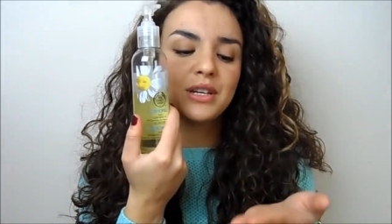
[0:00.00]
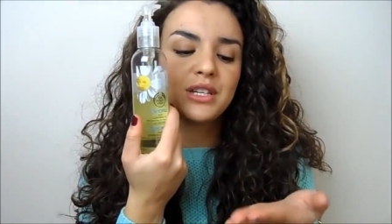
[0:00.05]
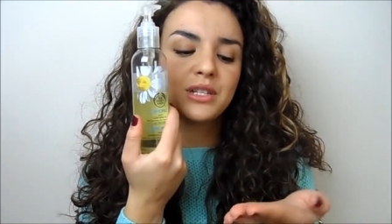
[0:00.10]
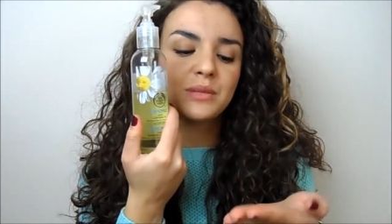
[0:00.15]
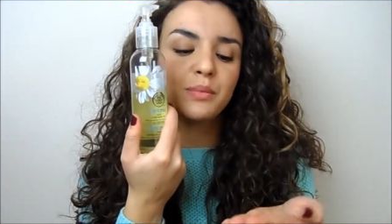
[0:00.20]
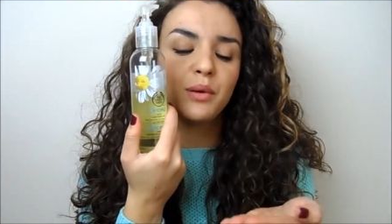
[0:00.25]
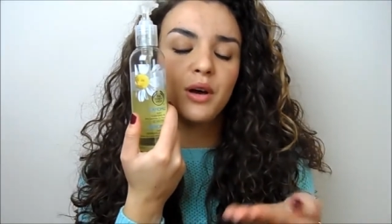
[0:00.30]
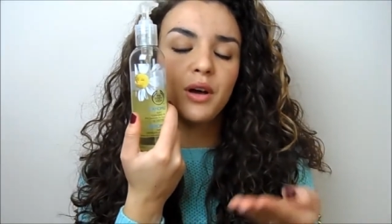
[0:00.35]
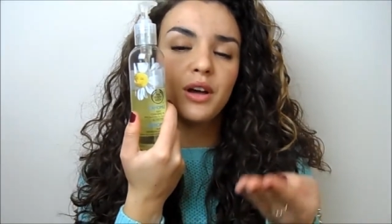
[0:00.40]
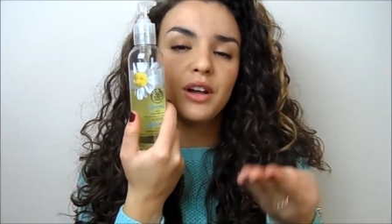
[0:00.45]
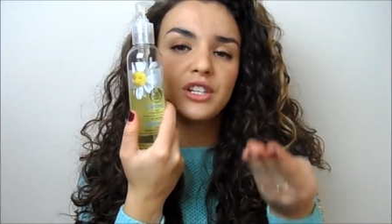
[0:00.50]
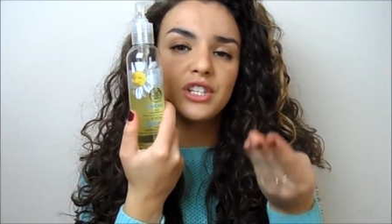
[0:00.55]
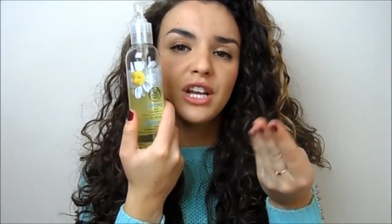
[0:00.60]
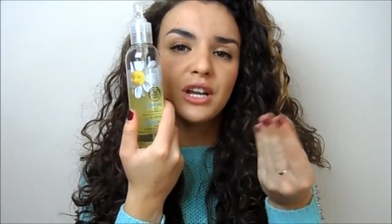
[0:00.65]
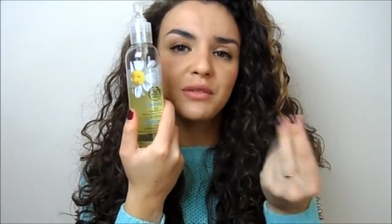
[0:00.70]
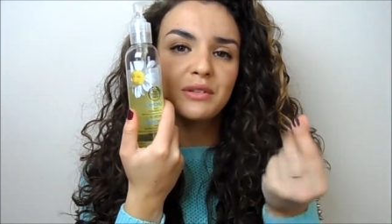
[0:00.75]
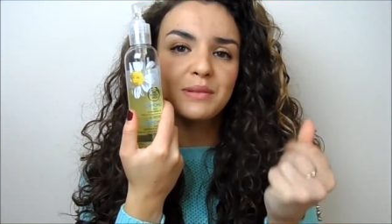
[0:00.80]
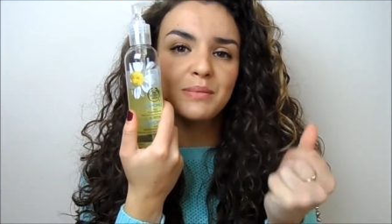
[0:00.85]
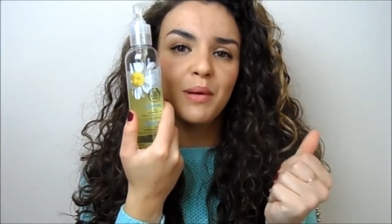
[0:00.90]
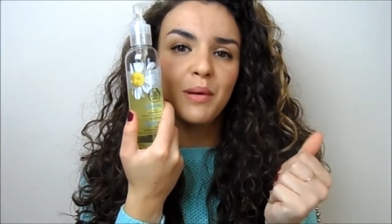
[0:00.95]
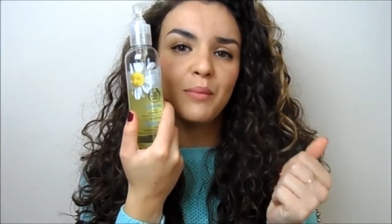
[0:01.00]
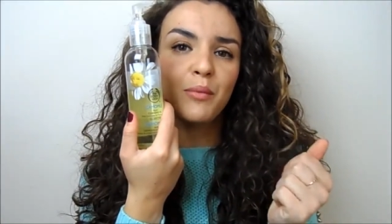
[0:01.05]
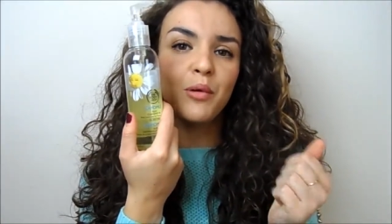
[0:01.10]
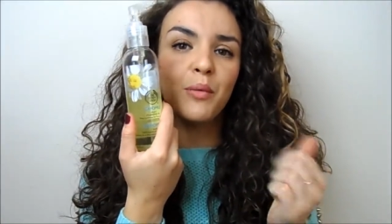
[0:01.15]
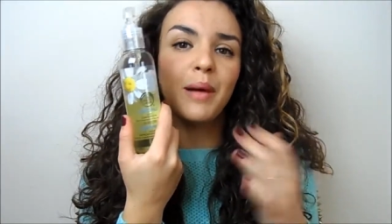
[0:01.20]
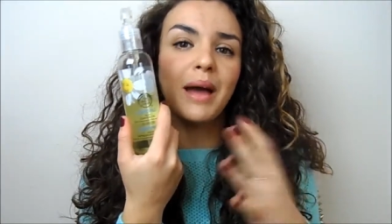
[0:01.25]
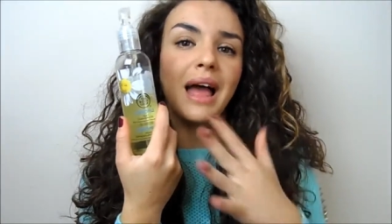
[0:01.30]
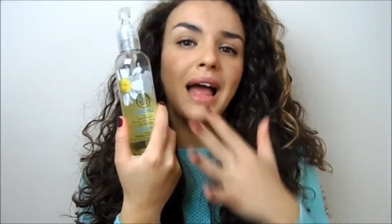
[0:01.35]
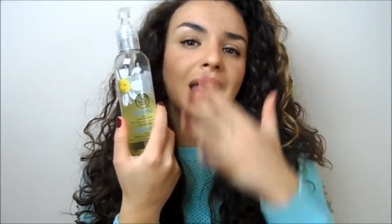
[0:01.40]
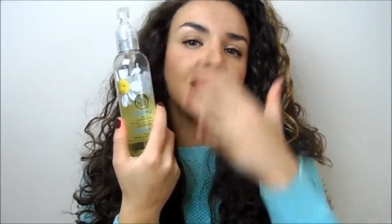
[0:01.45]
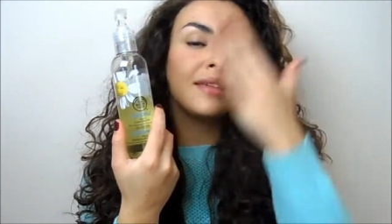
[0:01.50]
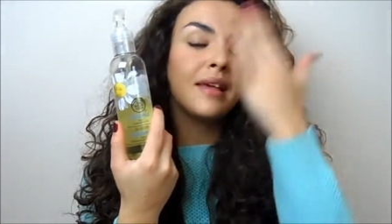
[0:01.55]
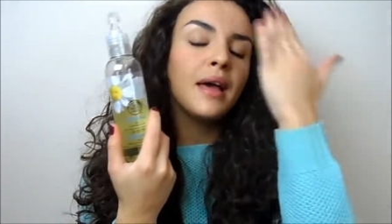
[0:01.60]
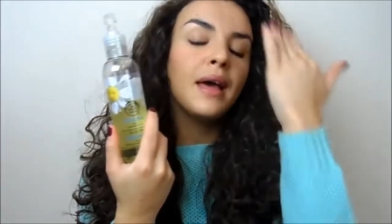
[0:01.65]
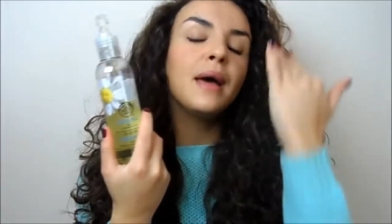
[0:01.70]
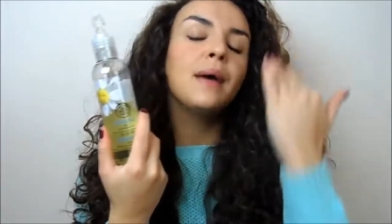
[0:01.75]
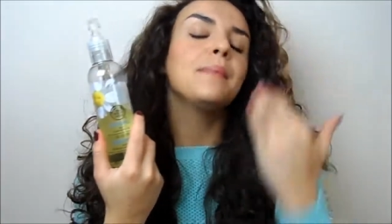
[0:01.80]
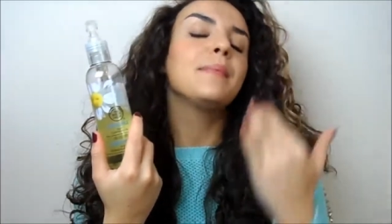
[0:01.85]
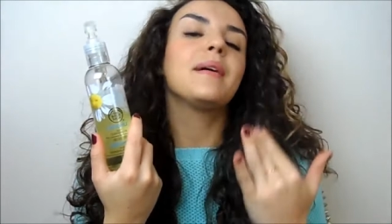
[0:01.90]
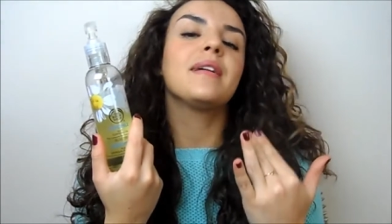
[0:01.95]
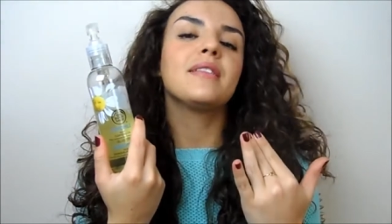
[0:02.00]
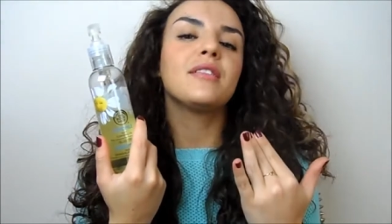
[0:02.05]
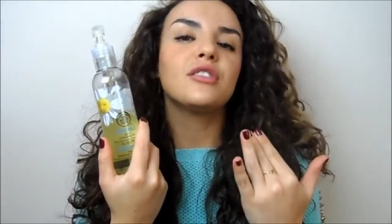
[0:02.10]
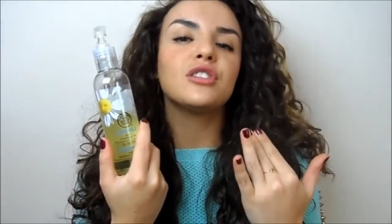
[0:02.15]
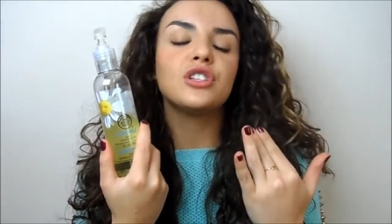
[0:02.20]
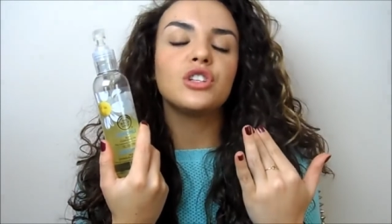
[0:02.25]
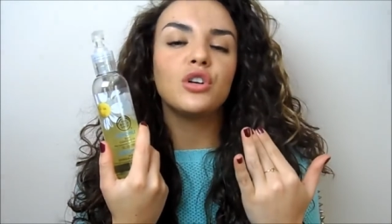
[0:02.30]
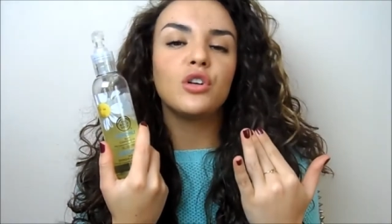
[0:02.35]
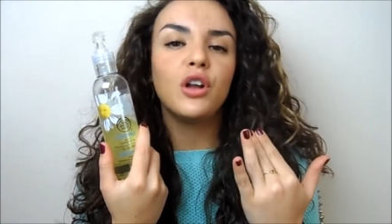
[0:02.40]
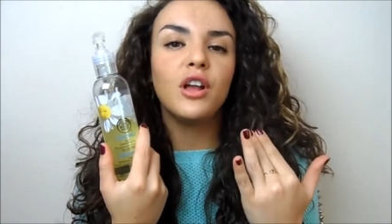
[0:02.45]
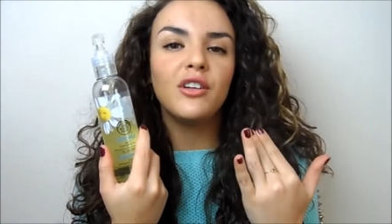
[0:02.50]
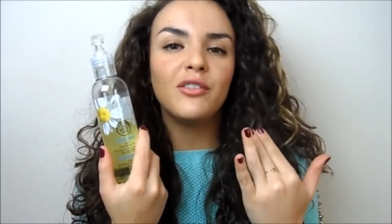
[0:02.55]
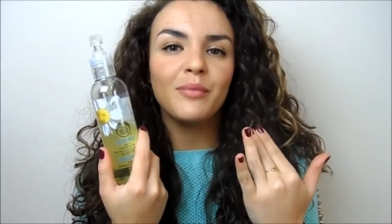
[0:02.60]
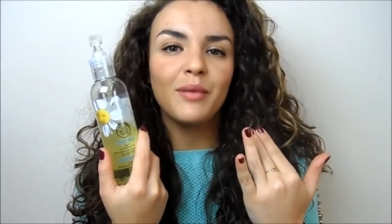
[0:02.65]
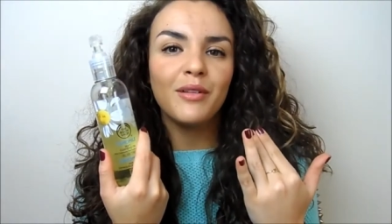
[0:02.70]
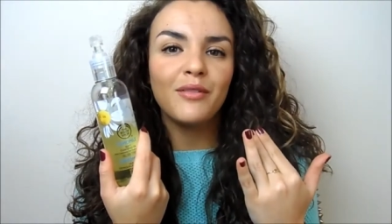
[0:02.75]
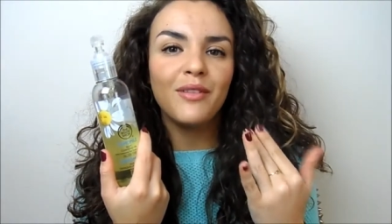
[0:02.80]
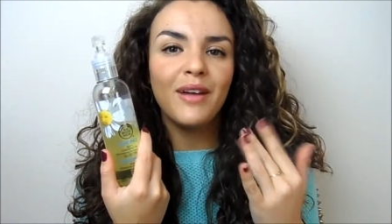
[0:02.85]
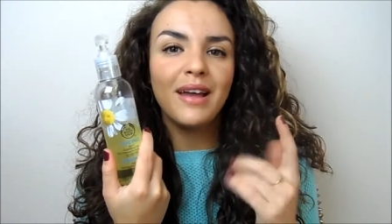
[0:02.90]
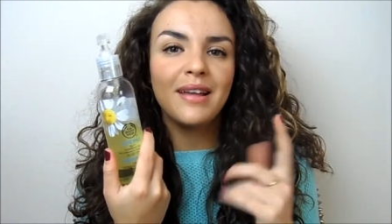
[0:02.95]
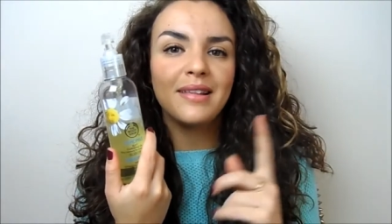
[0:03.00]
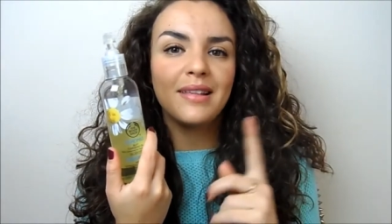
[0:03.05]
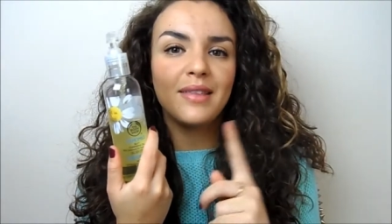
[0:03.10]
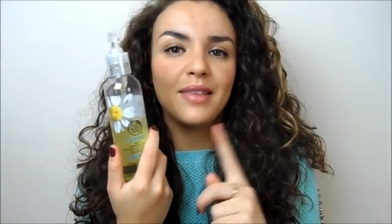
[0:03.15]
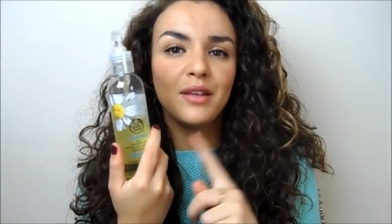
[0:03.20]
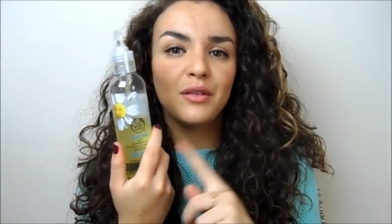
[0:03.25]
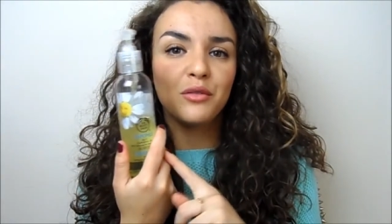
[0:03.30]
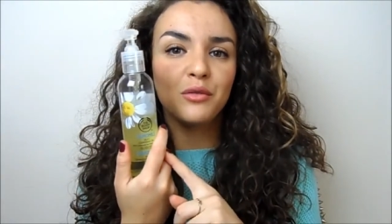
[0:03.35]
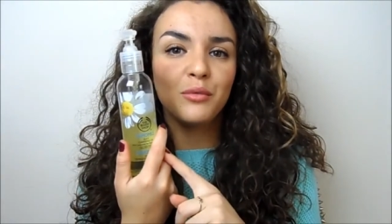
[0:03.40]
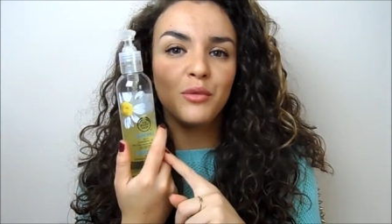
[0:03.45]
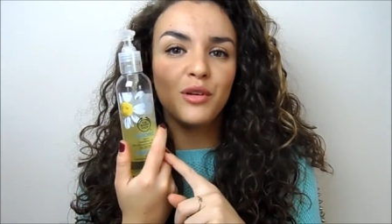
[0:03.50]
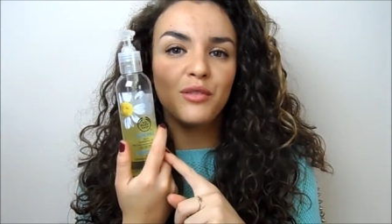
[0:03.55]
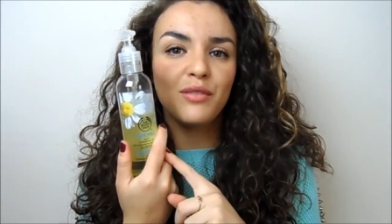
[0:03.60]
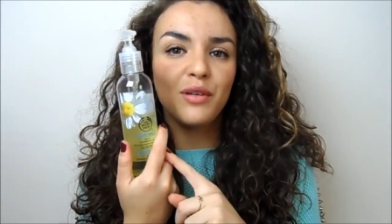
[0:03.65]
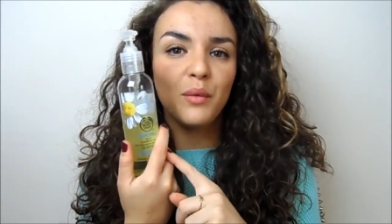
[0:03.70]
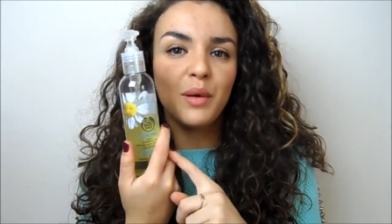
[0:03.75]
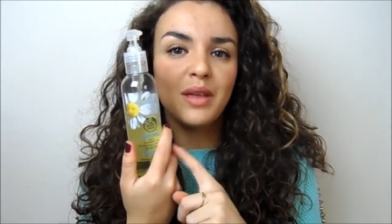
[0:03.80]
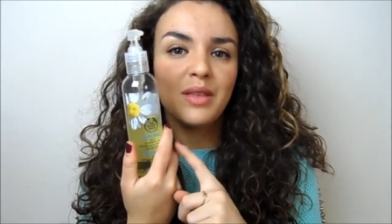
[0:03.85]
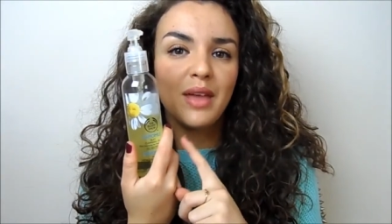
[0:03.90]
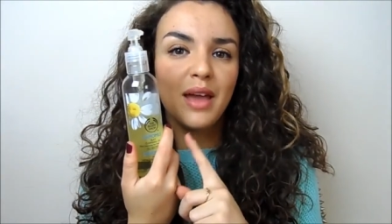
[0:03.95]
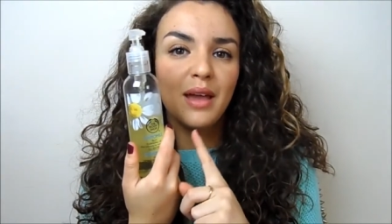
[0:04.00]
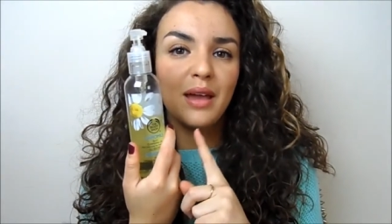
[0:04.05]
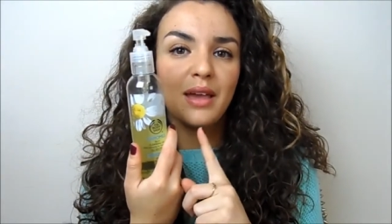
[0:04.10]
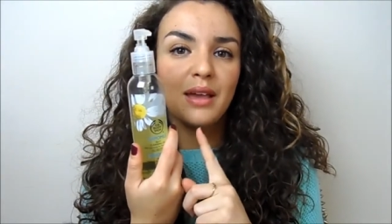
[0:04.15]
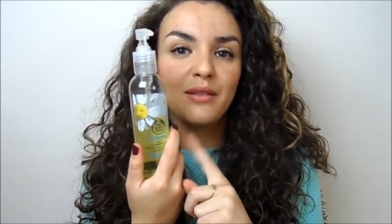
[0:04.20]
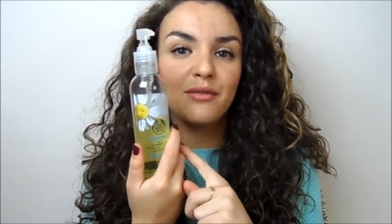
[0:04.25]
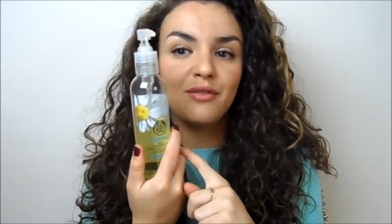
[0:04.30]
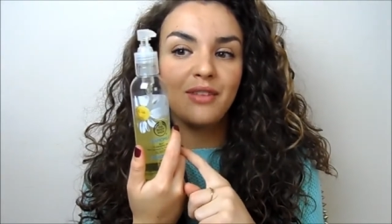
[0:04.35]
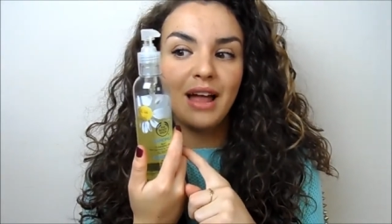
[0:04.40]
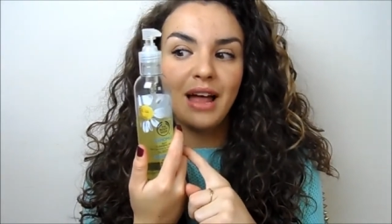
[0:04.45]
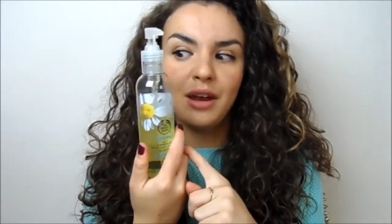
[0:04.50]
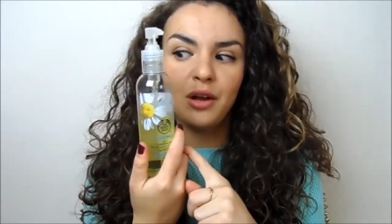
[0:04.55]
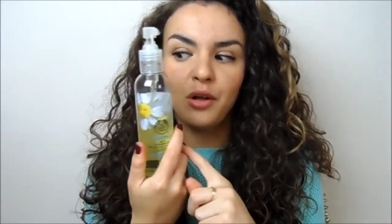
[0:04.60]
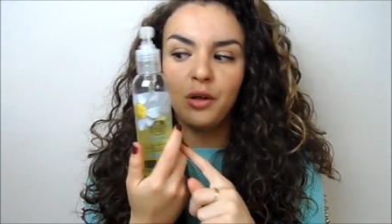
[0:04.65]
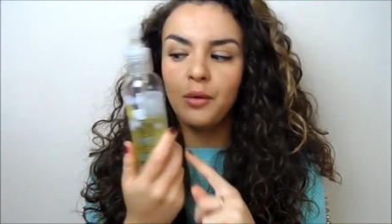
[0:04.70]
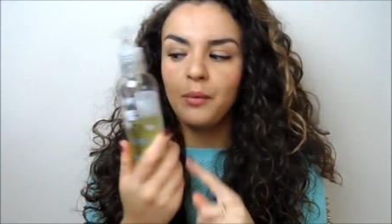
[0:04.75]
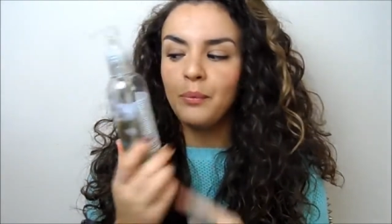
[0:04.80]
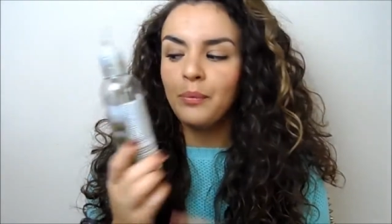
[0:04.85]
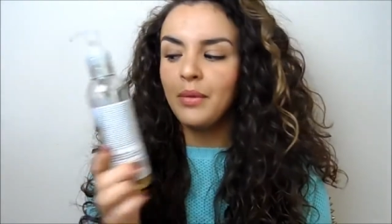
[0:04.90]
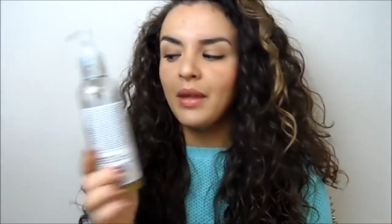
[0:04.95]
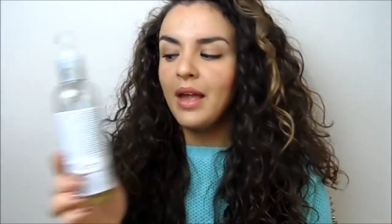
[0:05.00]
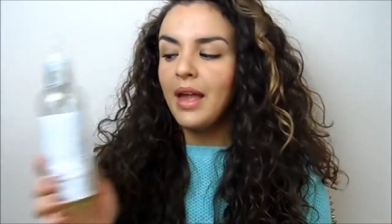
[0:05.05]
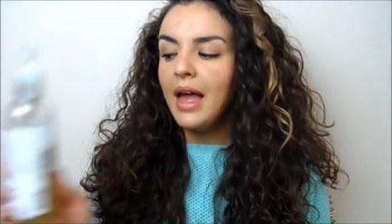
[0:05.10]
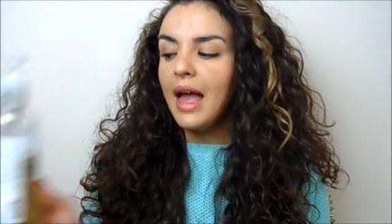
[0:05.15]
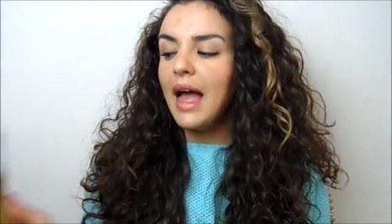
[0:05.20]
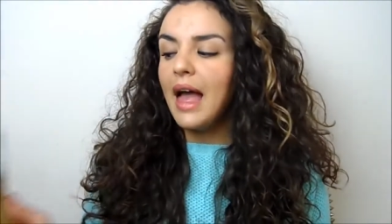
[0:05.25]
I just put a generous pump on my hand, massage it all over my face, and then remove it with a flannel.